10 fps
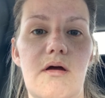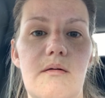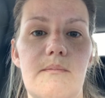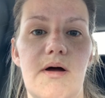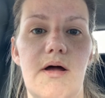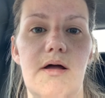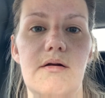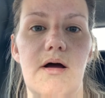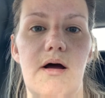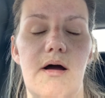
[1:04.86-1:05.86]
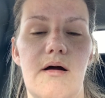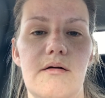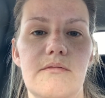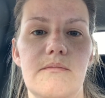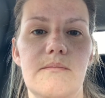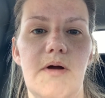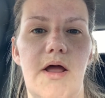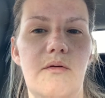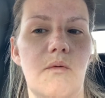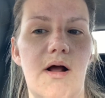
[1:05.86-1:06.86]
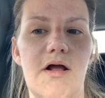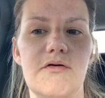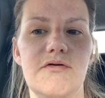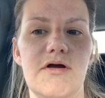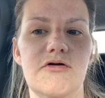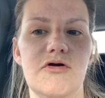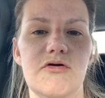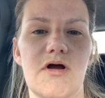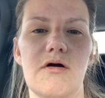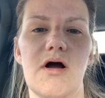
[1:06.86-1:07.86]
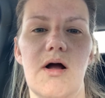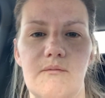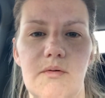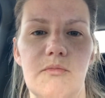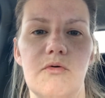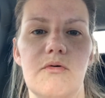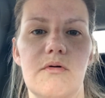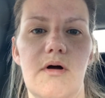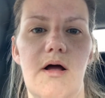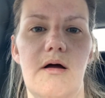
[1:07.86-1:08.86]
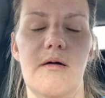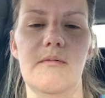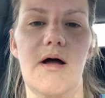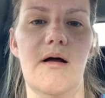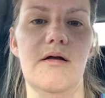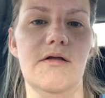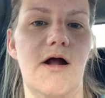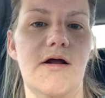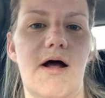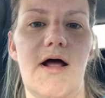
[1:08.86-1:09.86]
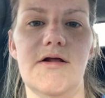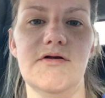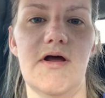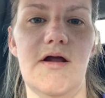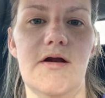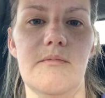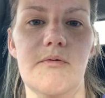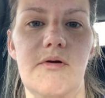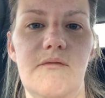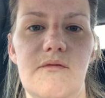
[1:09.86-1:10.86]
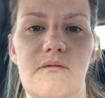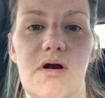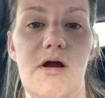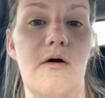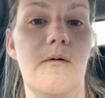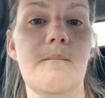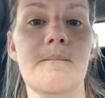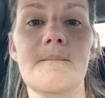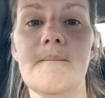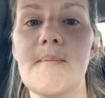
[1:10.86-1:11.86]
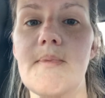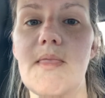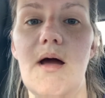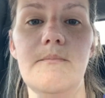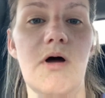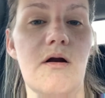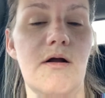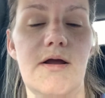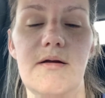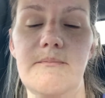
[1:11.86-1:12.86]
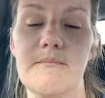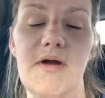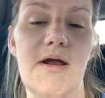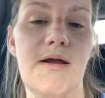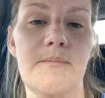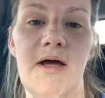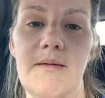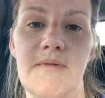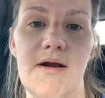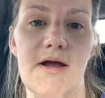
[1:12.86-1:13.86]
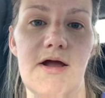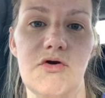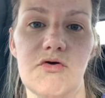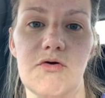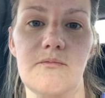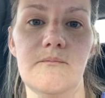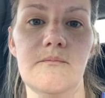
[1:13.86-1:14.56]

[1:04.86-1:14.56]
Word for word: But uh, pain-wise, it's just uncomfortable. Um, I, like I had said in a previous video, I'm not on any, any pain medication.